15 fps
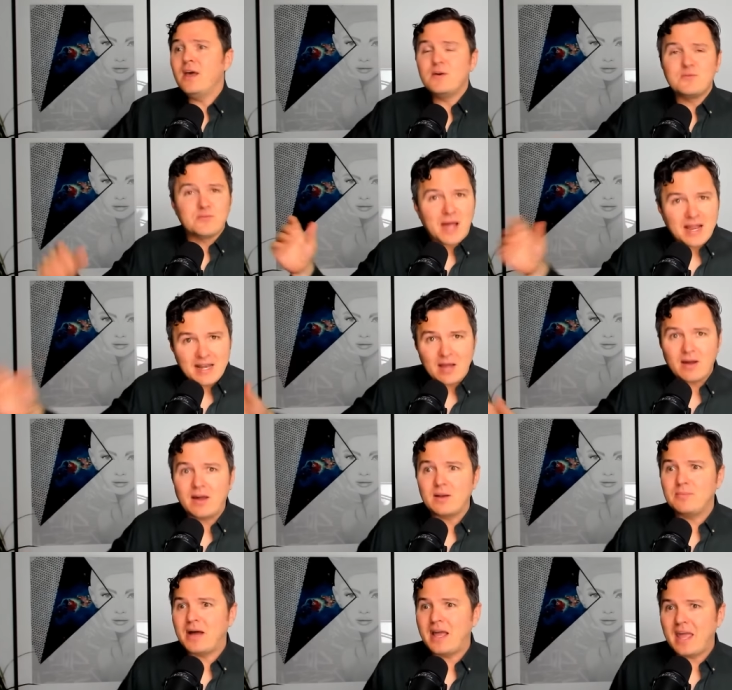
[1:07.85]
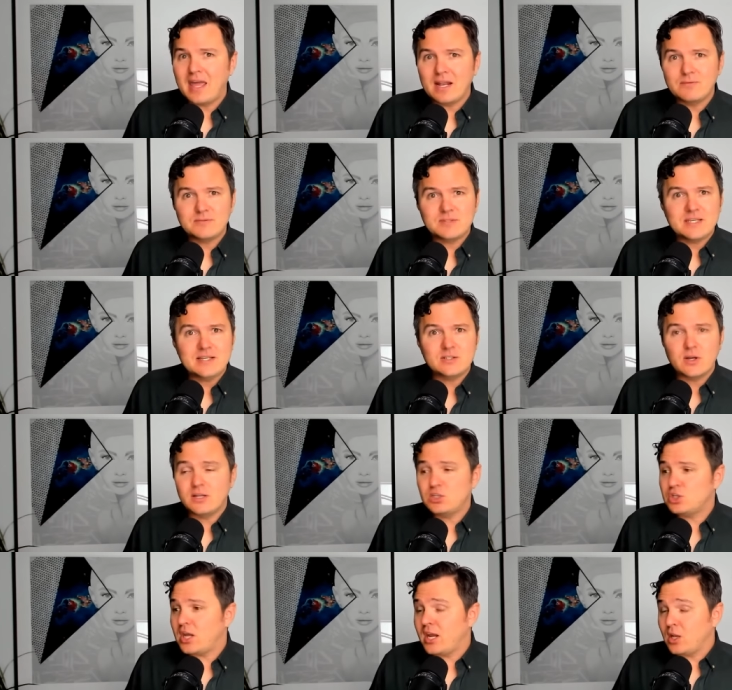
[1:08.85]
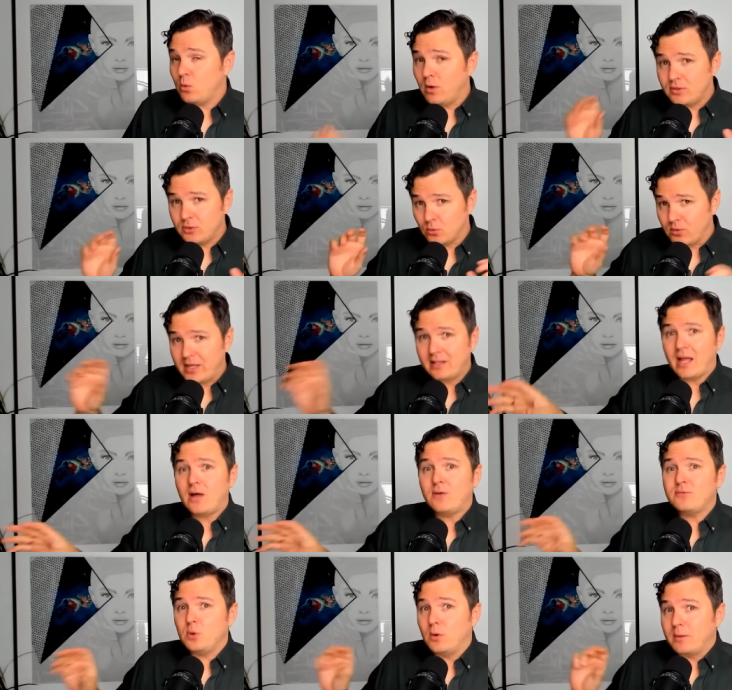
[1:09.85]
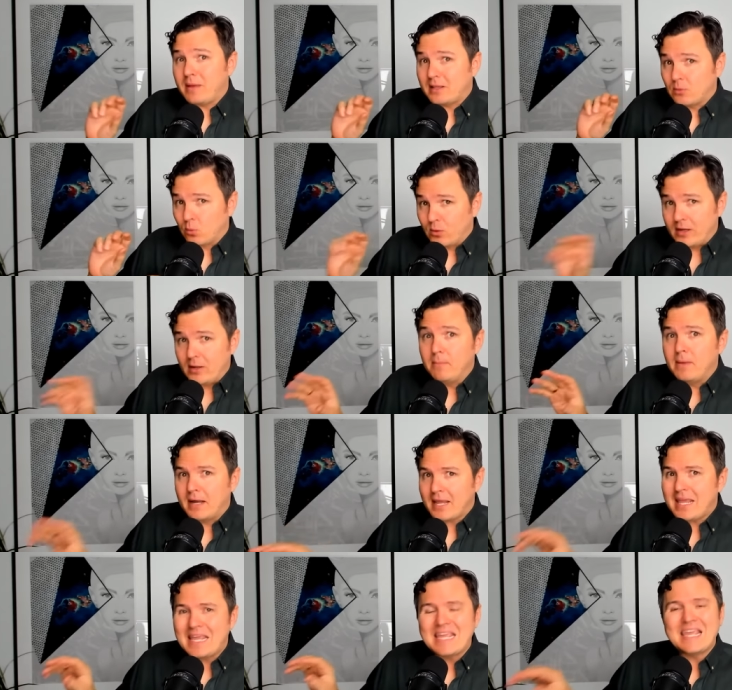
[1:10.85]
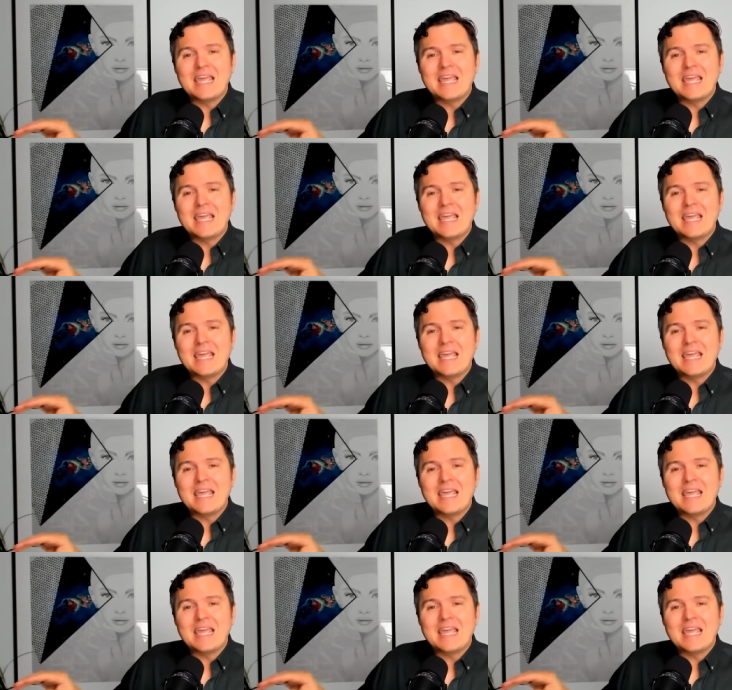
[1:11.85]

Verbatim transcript: Find out how to buy N F Ts on chain. You want the real alpha? You want to make the real money?